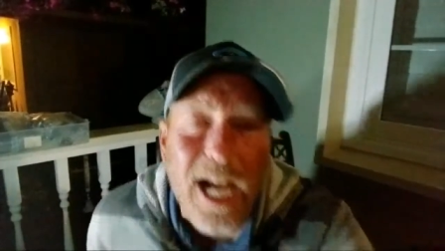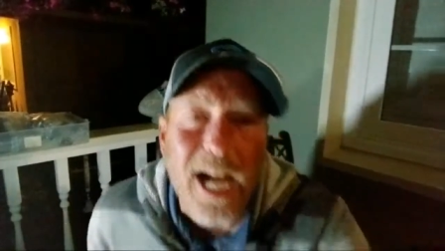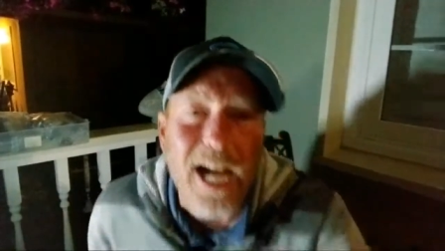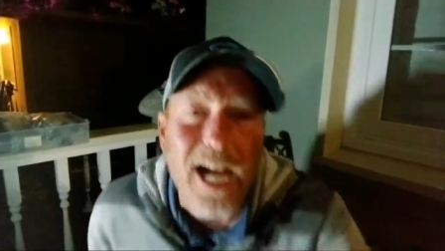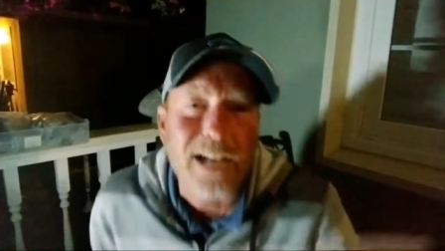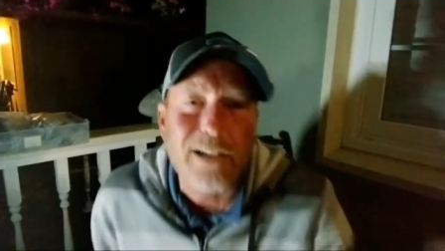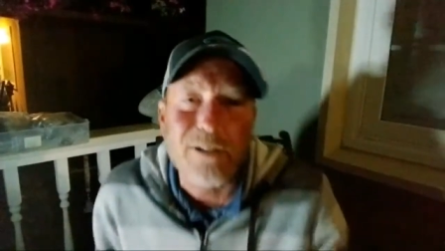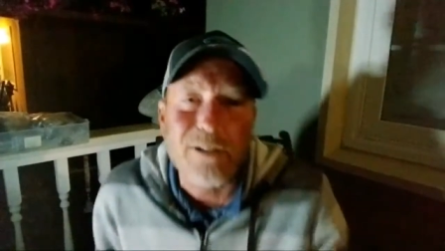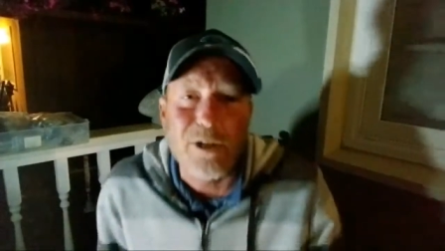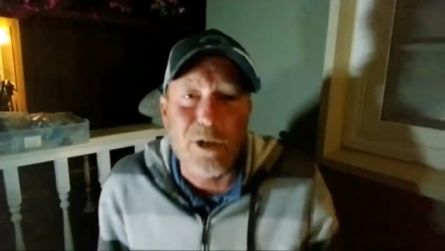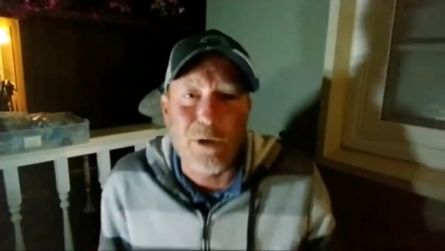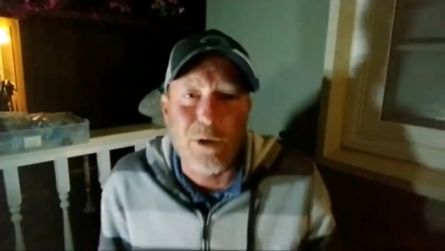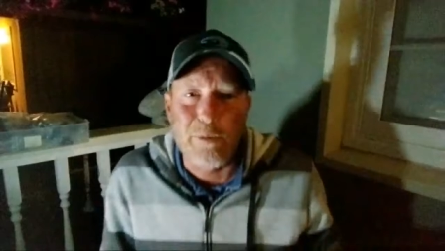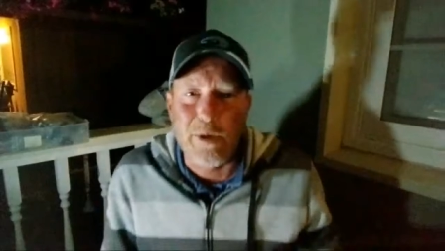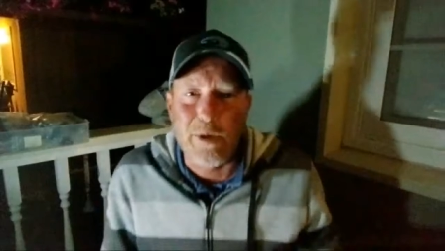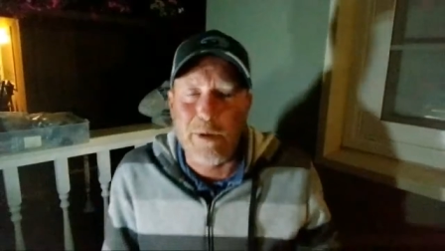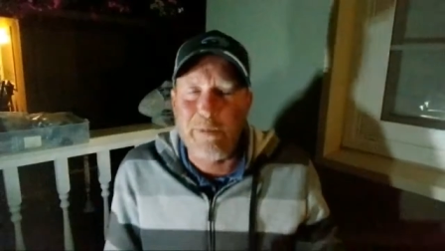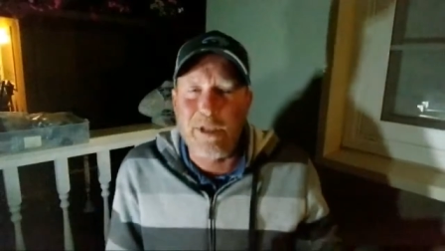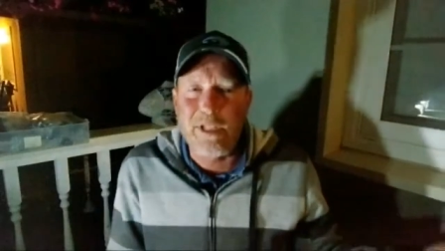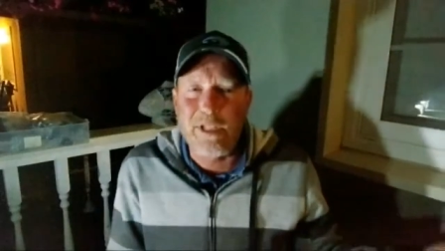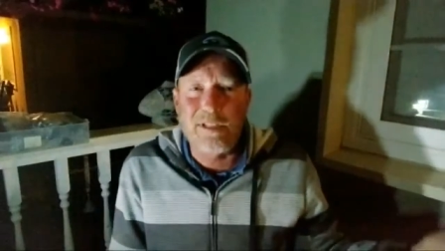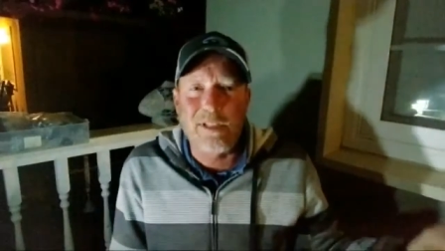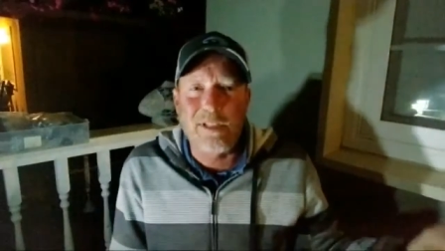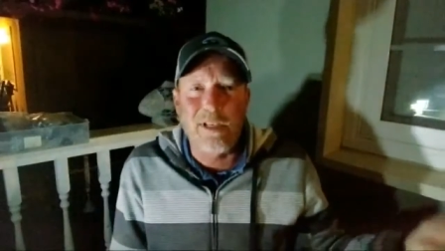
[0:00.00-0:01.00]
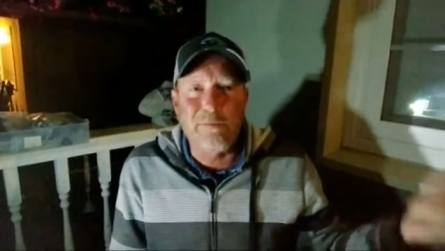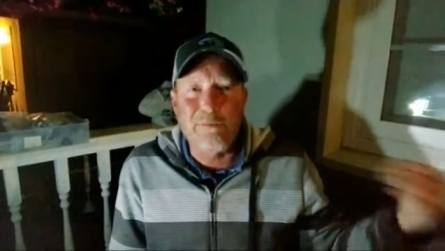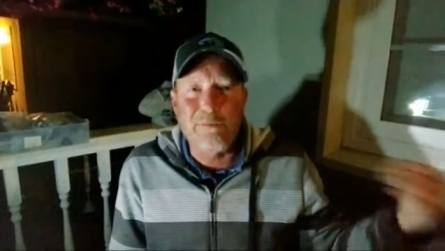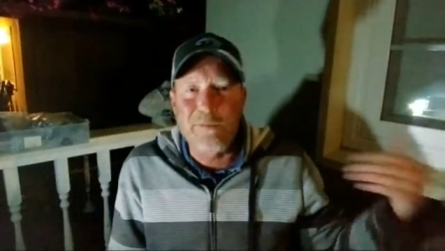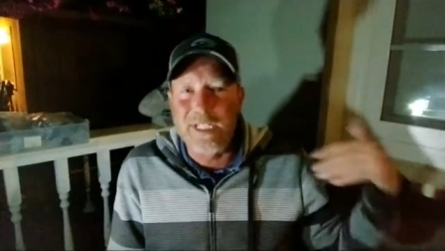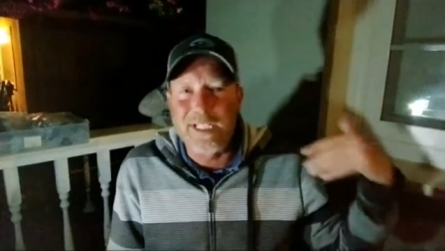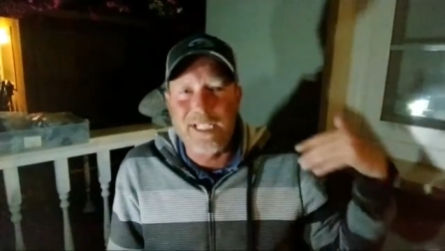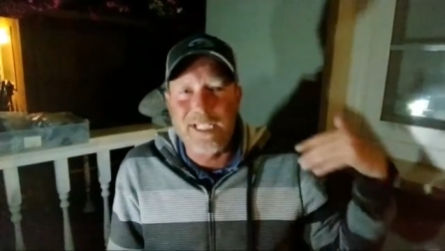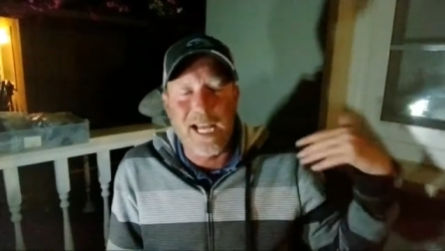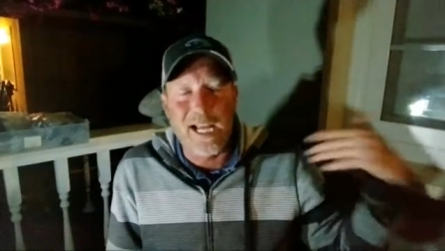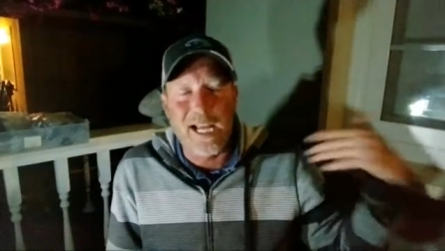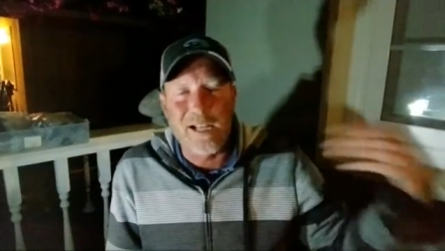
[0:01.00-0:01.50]
I don't know. Maybe it's something
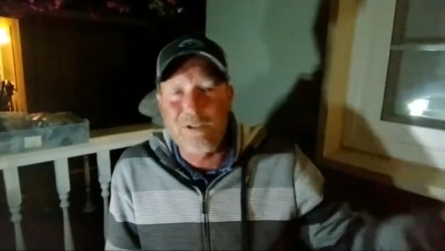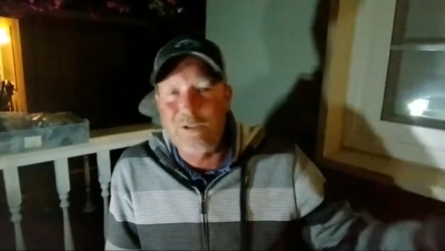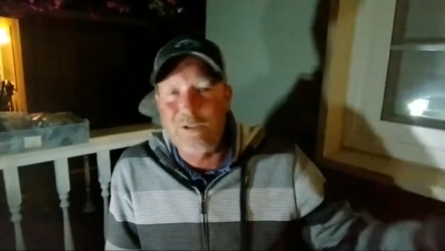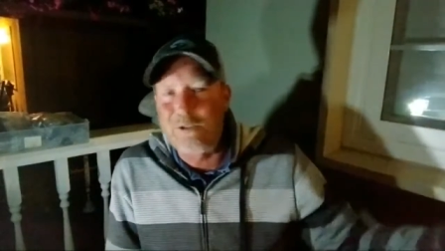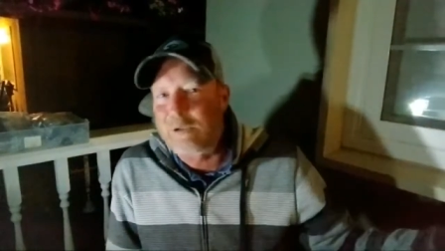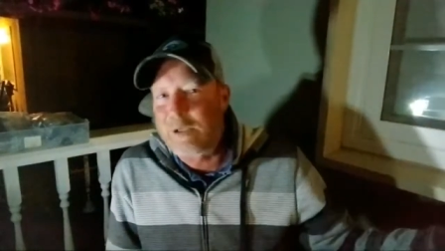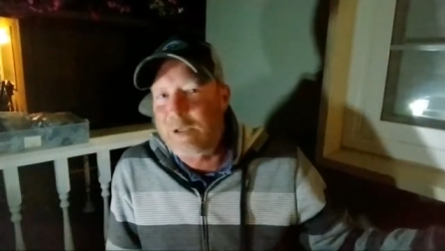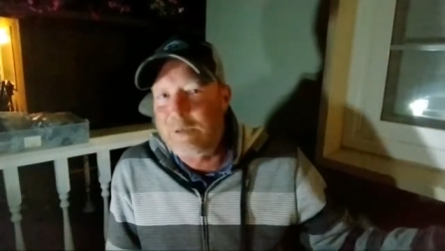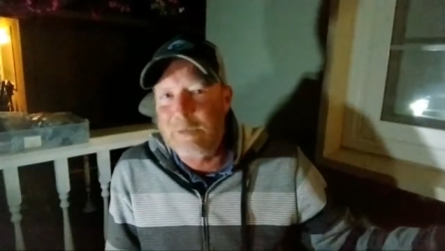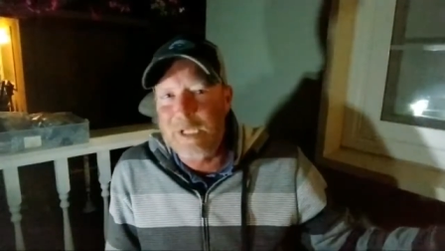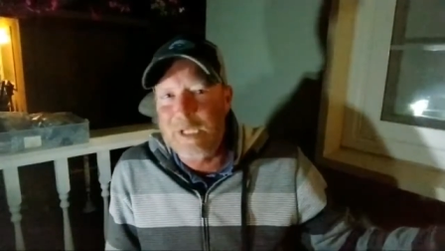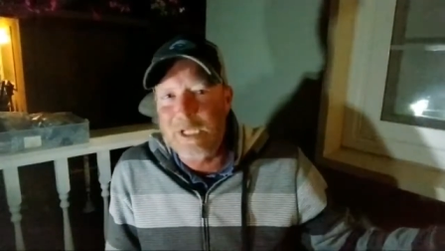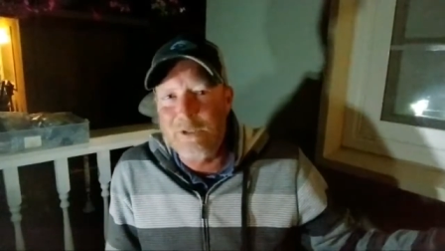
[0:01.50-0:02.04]
that downstream of